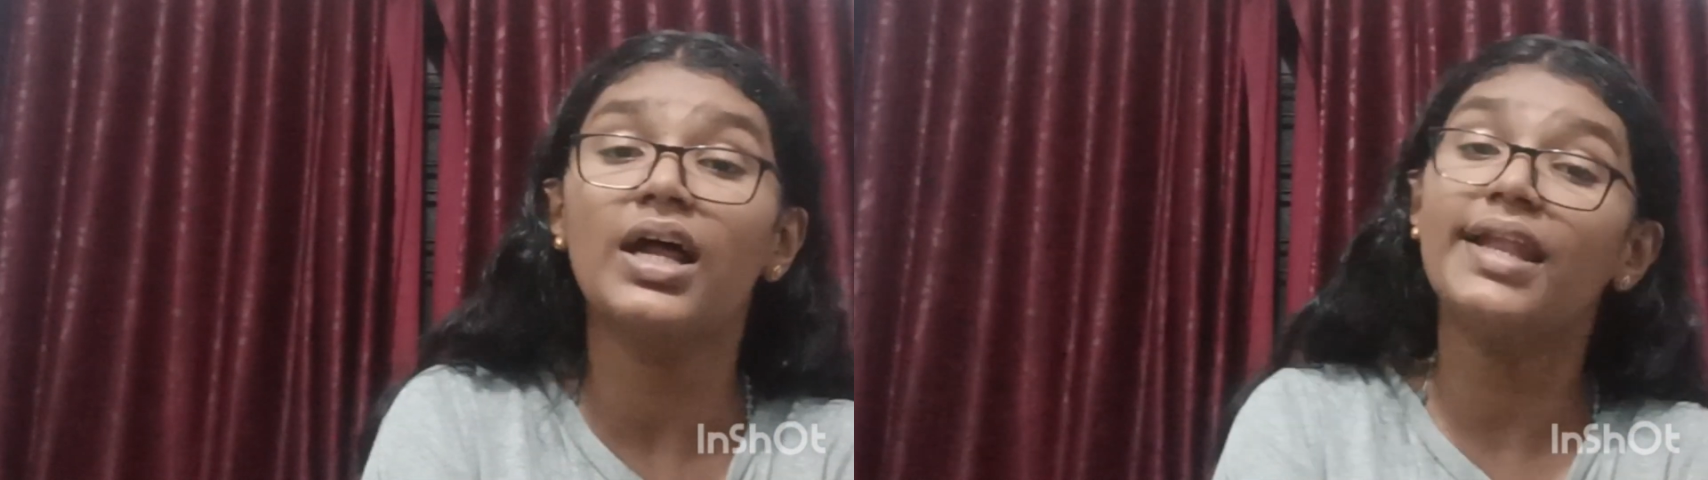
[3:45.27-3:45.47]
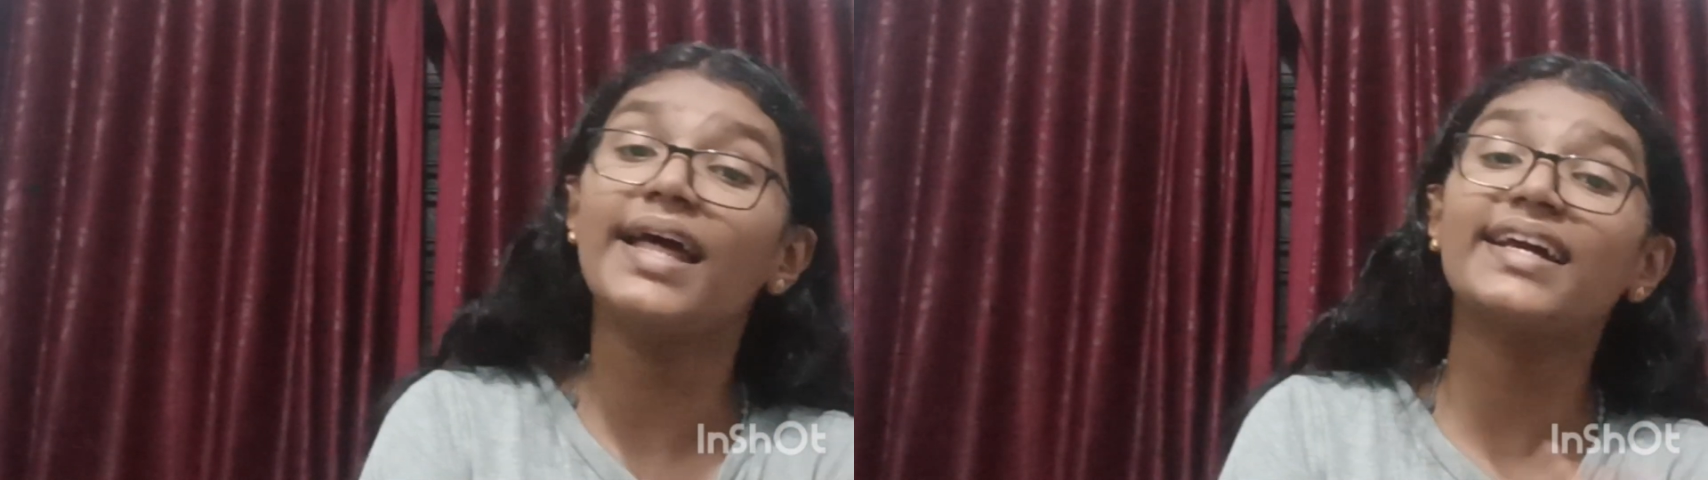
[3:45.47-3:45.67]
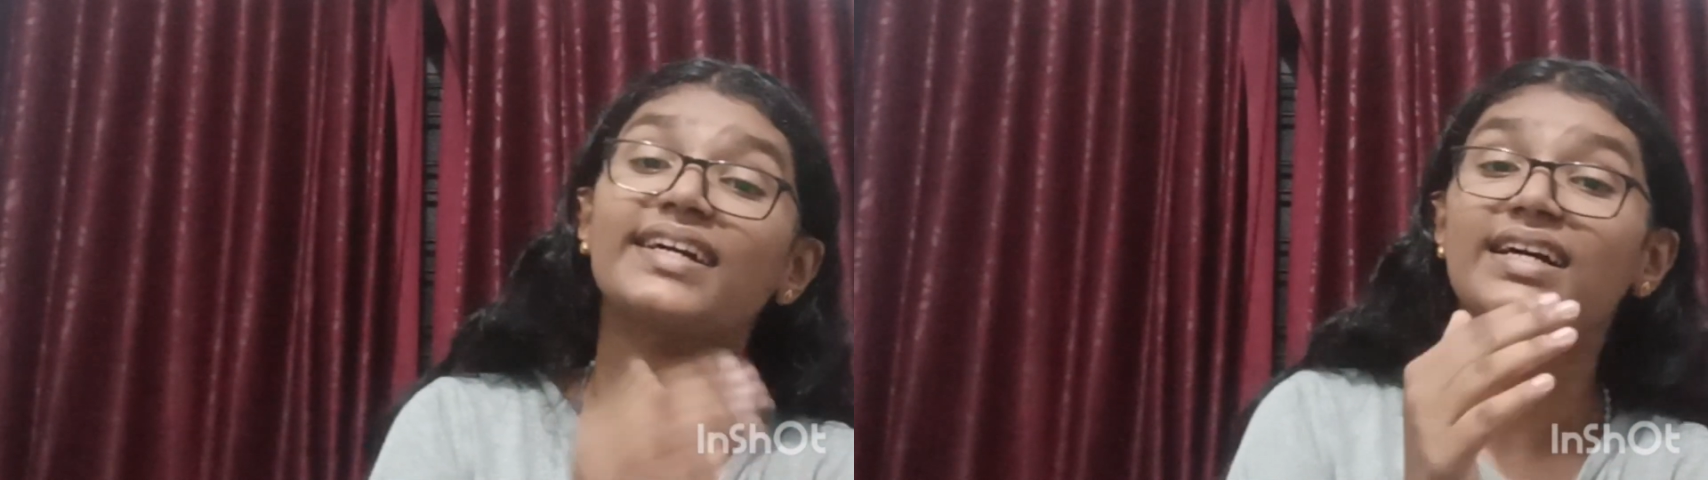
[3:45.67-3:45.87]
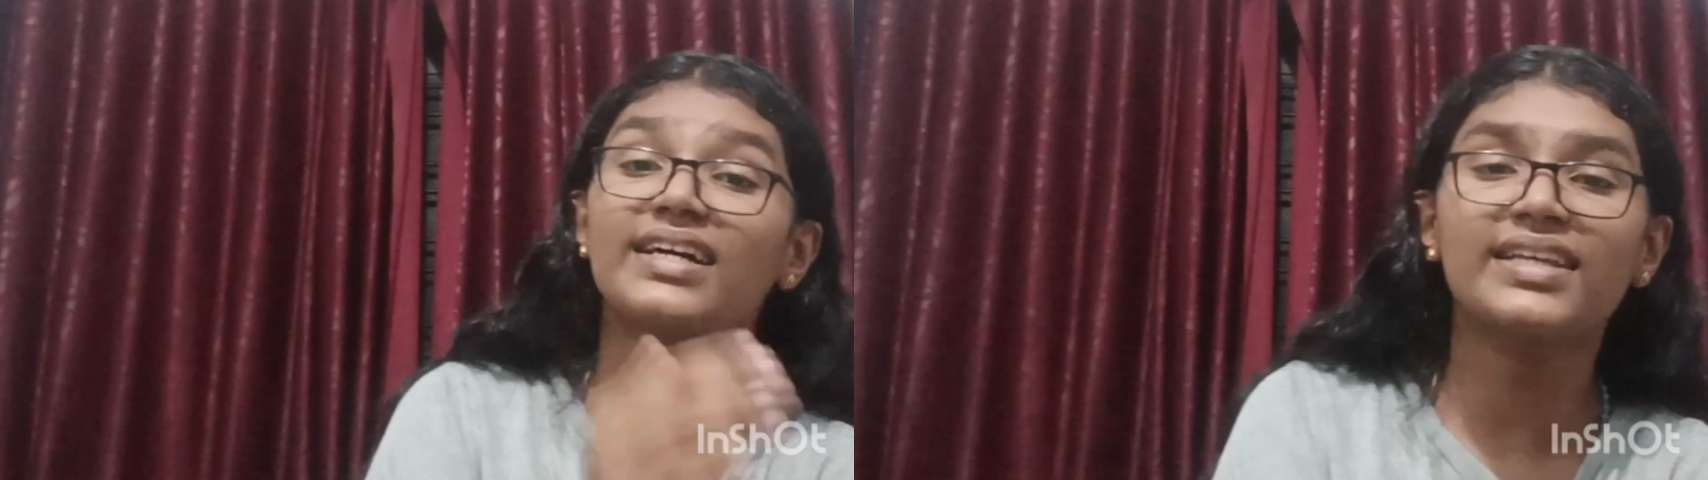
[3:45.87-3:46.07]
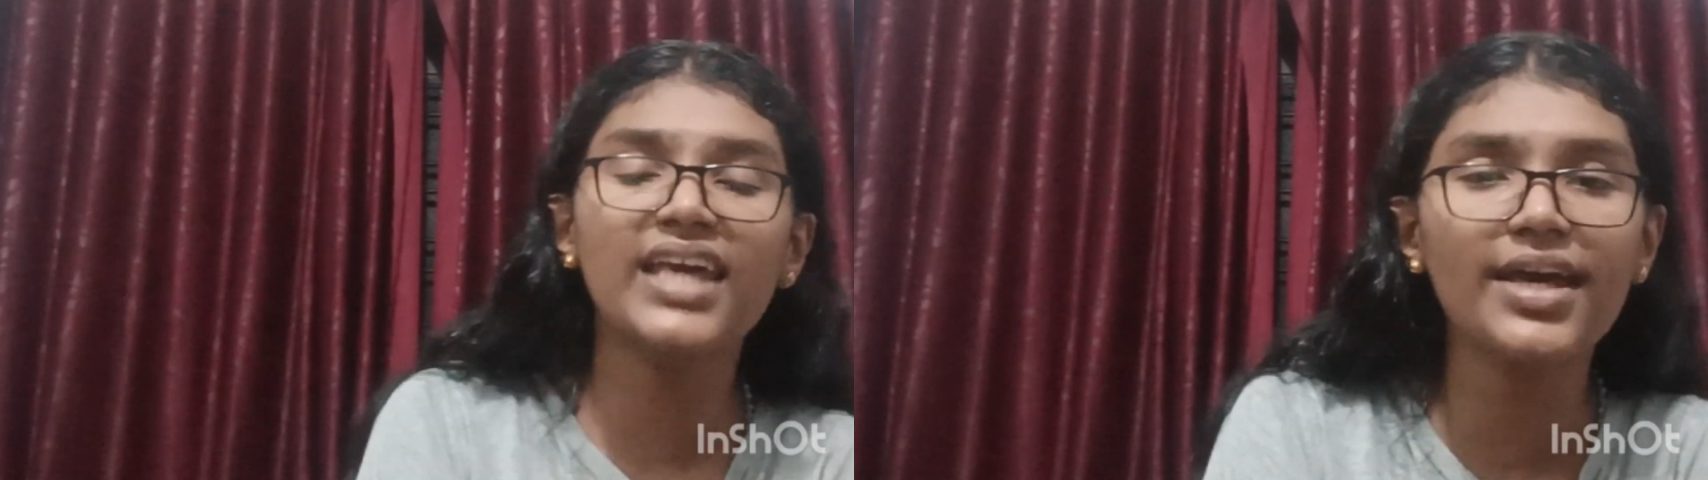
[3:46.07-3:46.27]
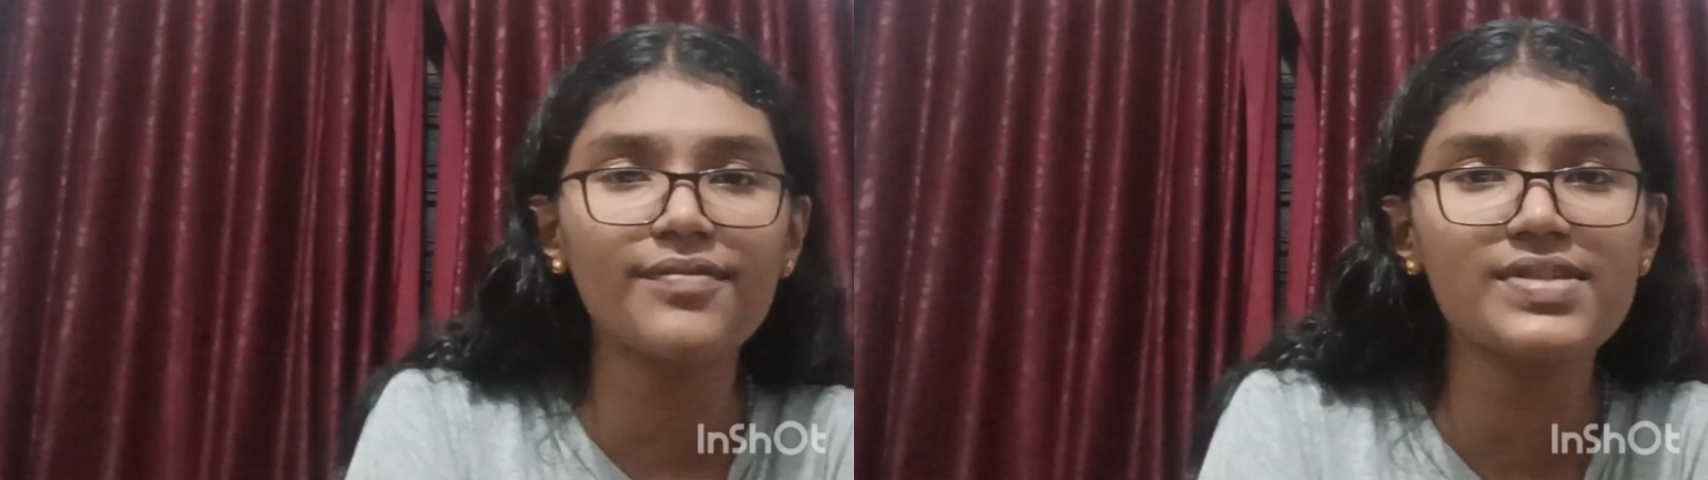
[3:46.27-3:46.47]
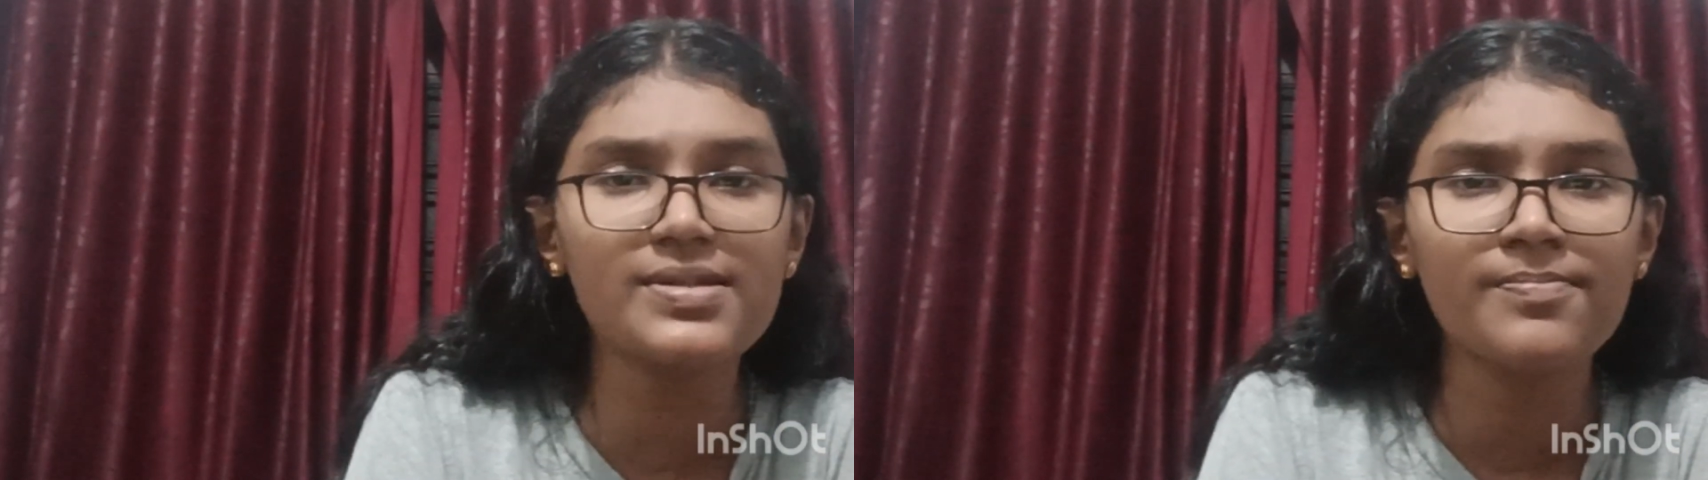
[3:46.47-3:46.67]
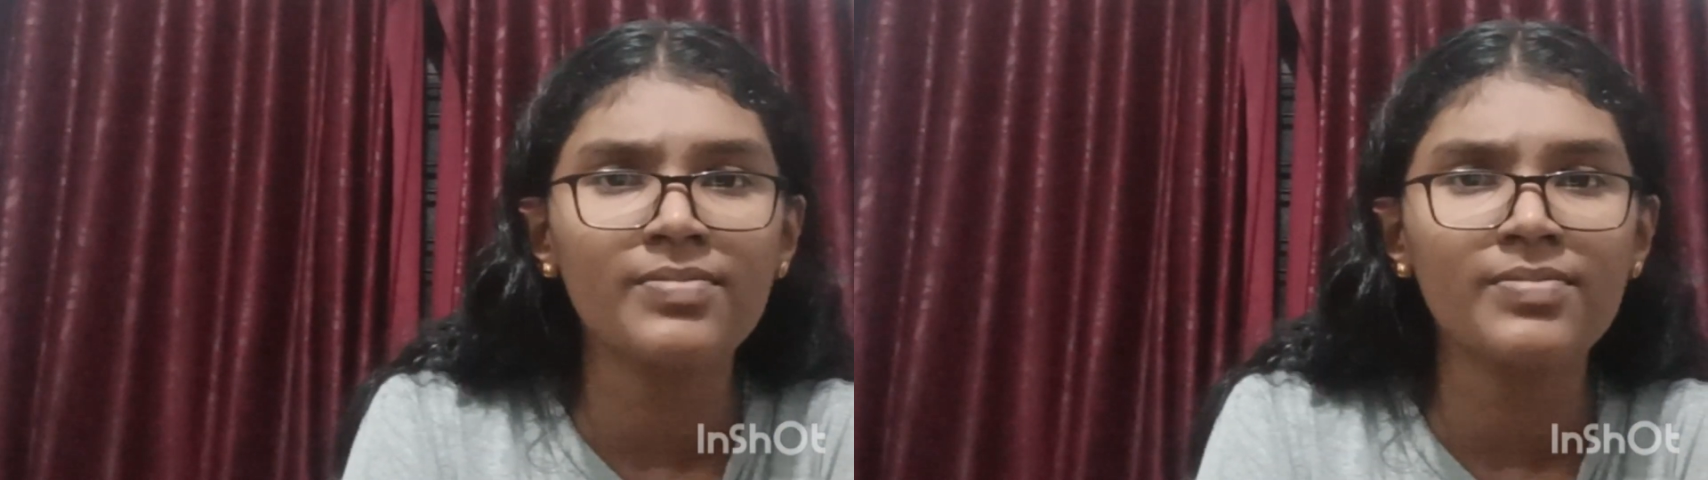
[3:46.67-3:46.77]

like caves.